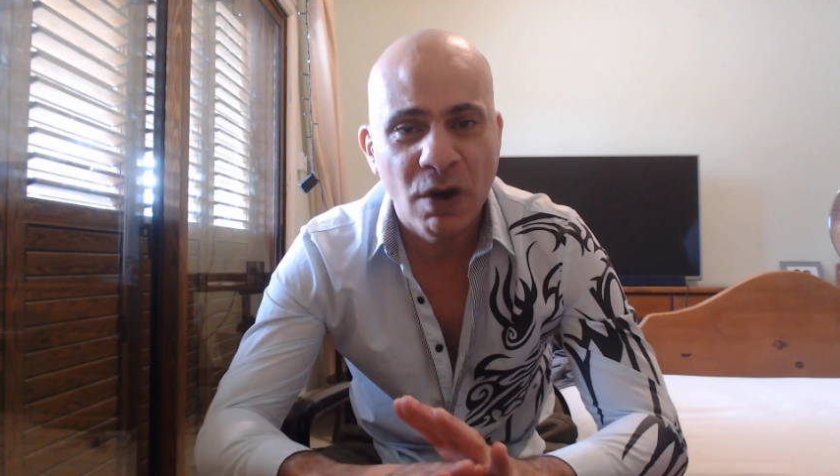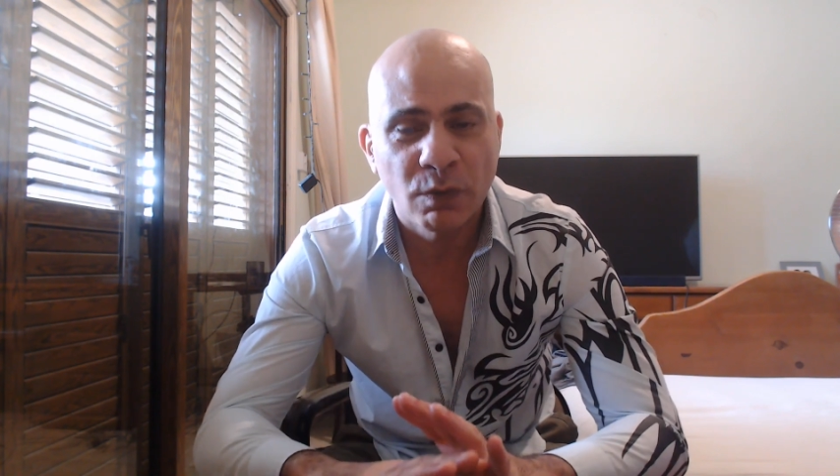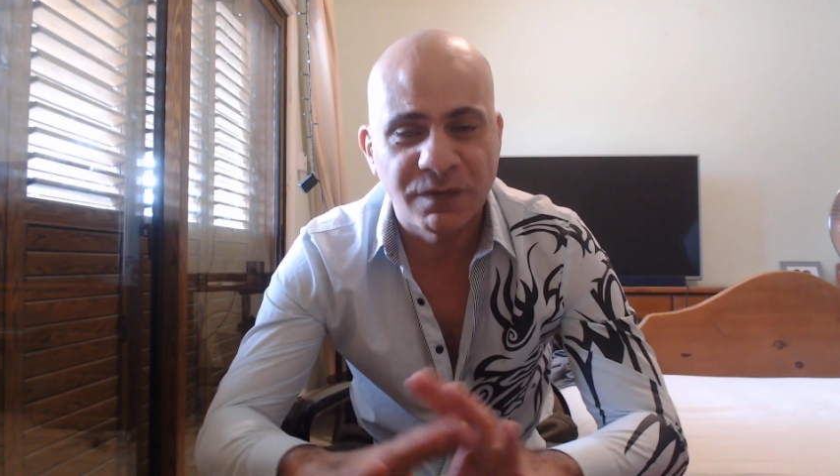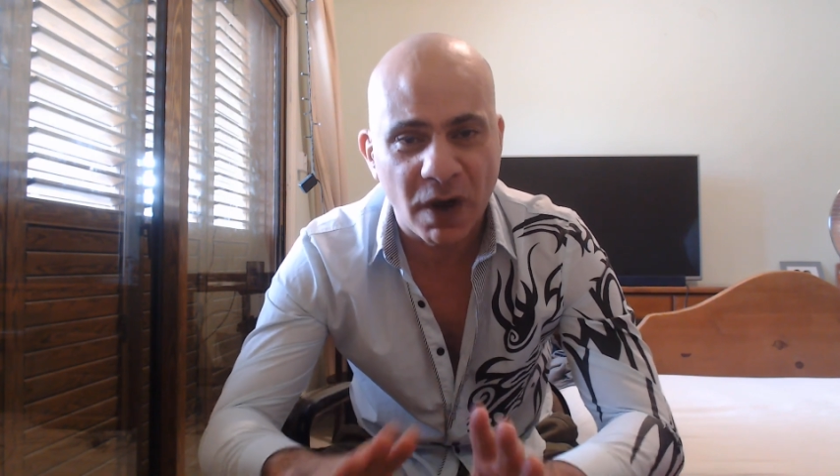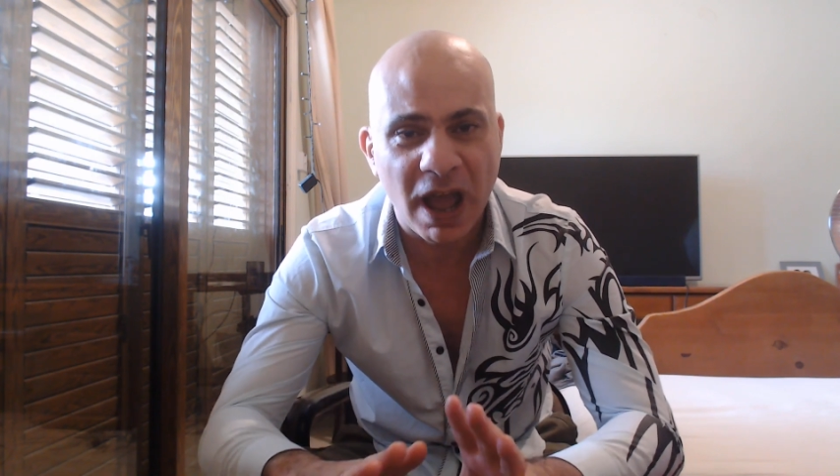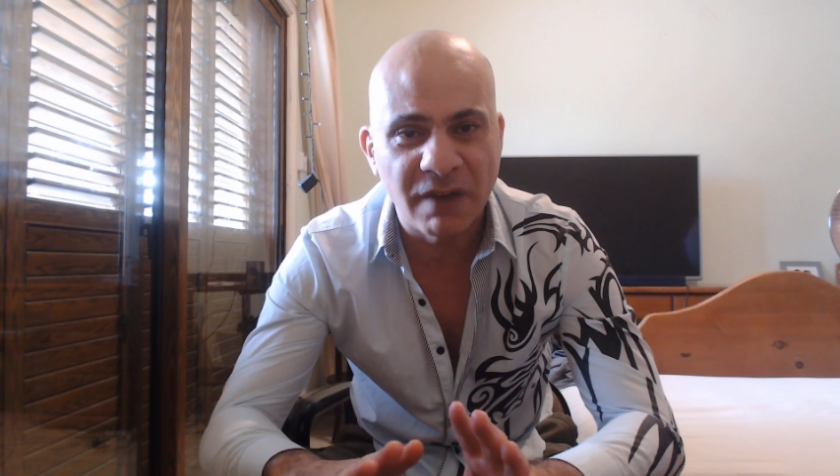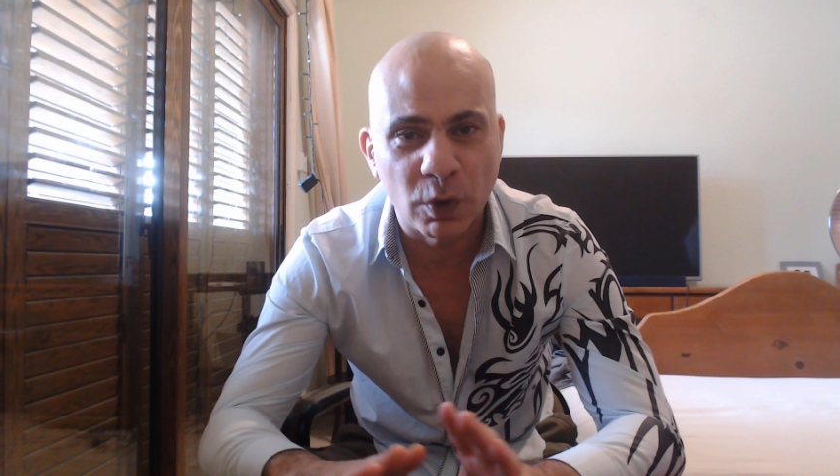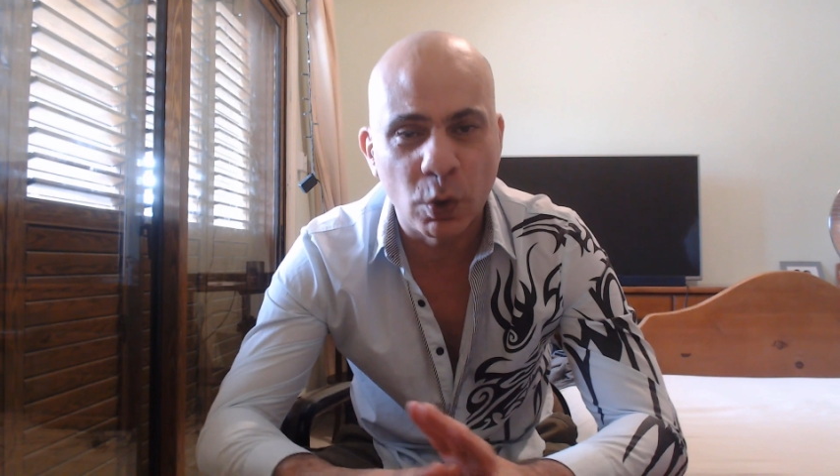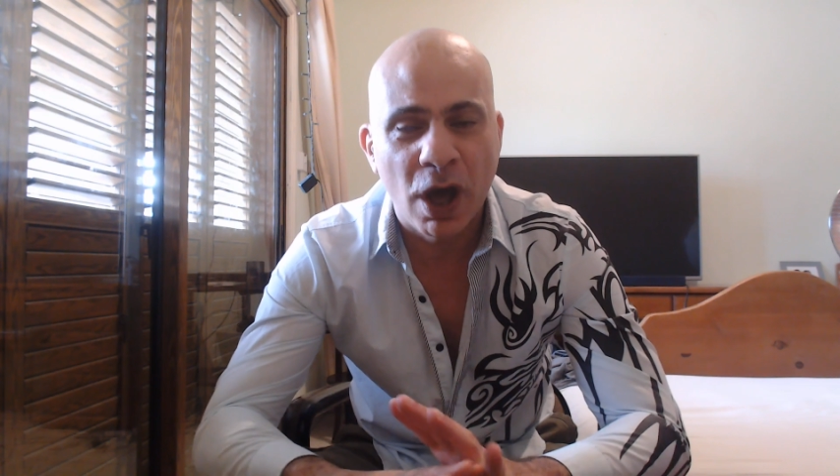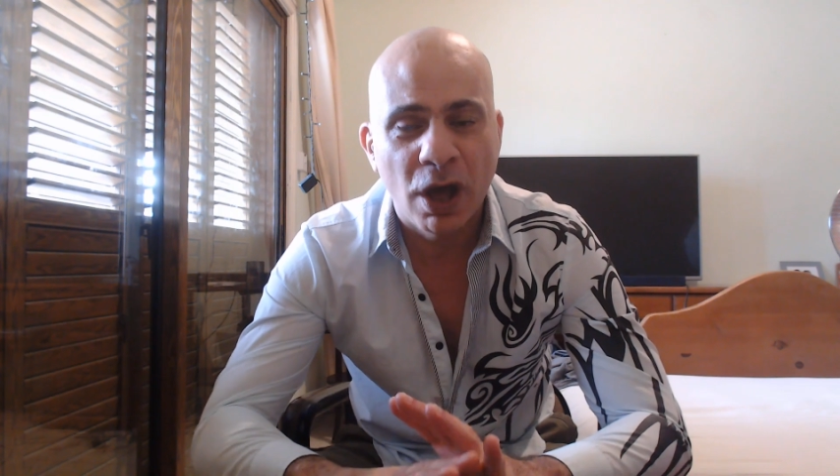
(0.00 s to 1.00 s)

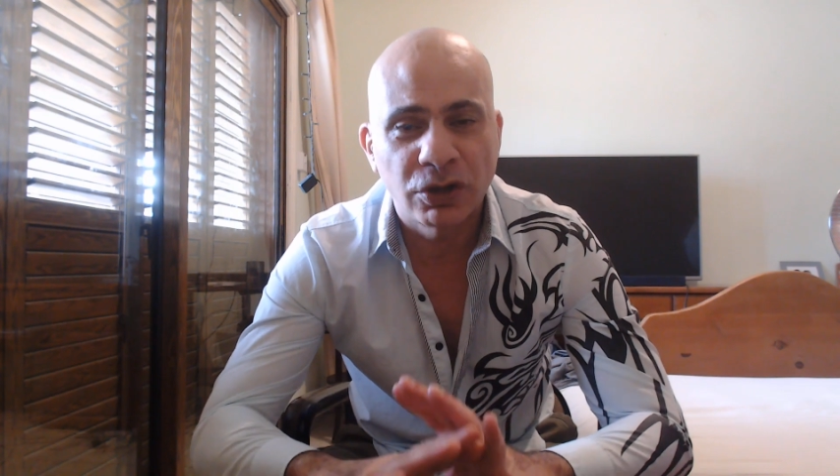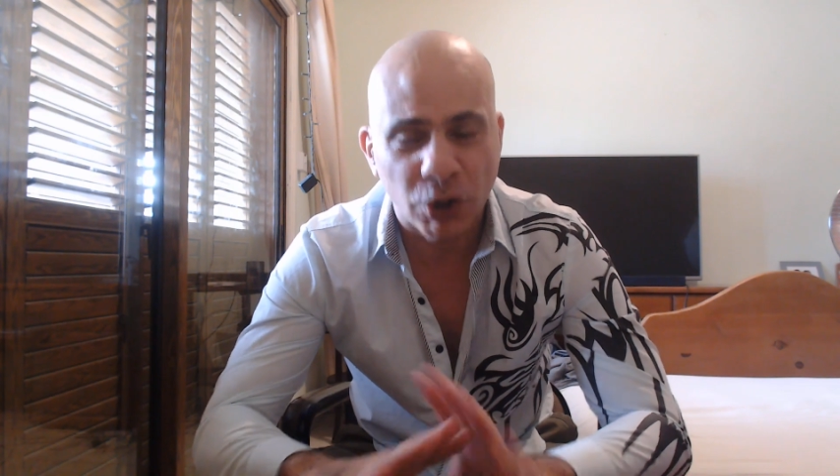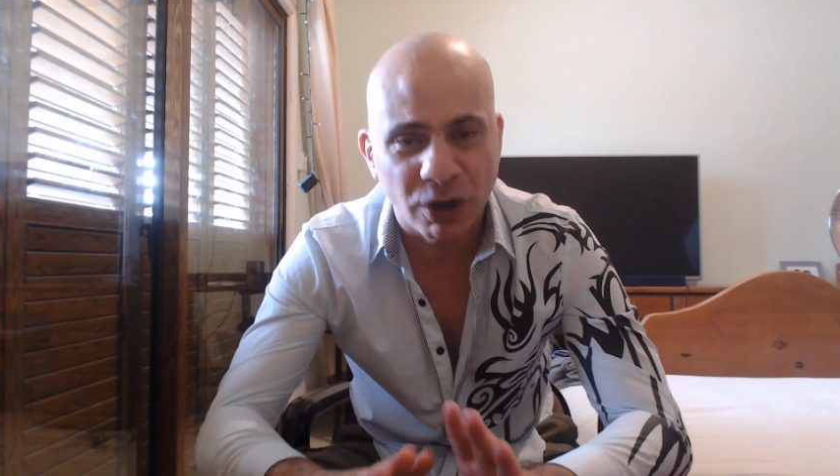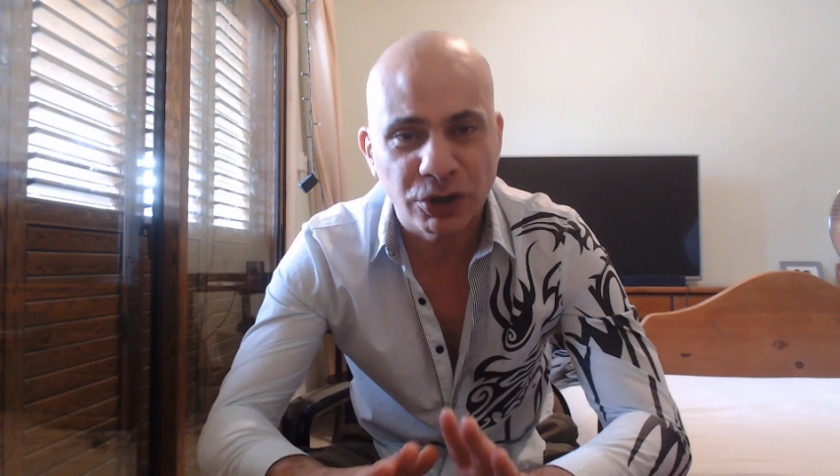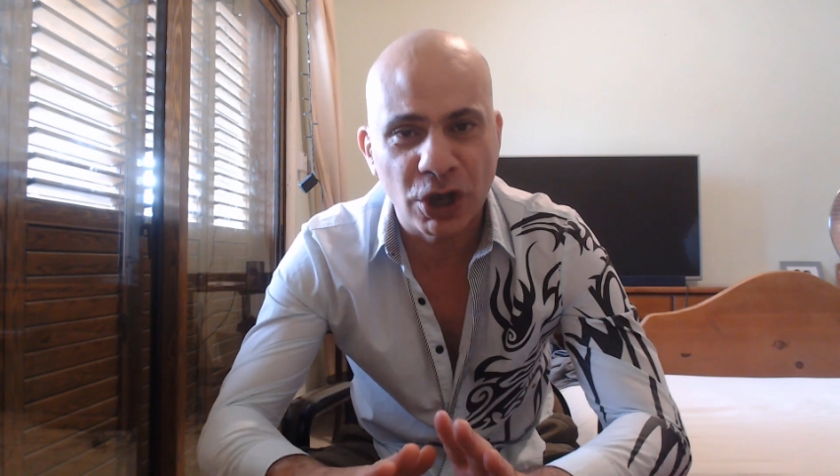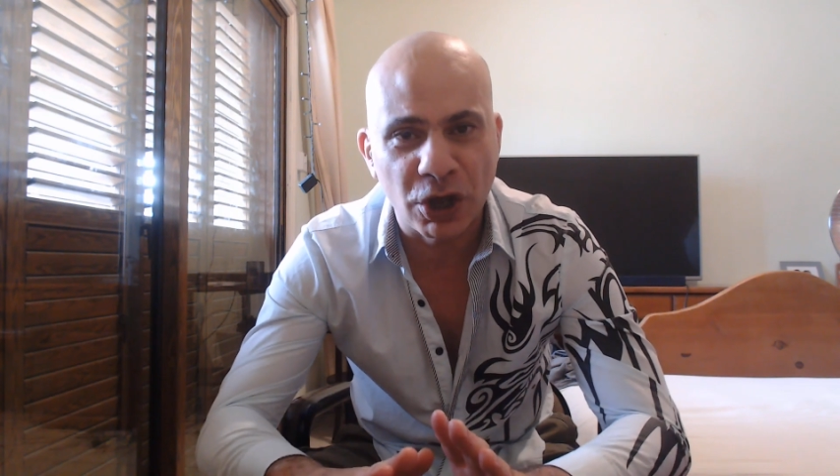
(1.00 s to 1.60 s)
revival Doctor